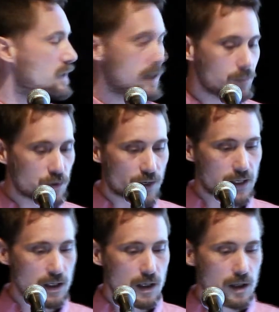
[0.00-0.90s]
they can be
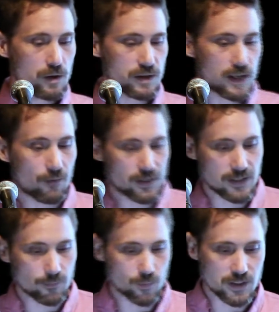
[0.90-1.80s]
trained using convex
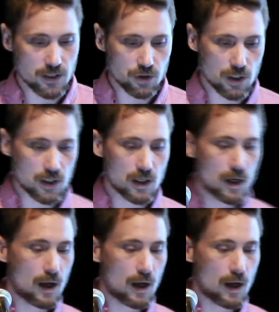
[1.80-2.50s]
optimization.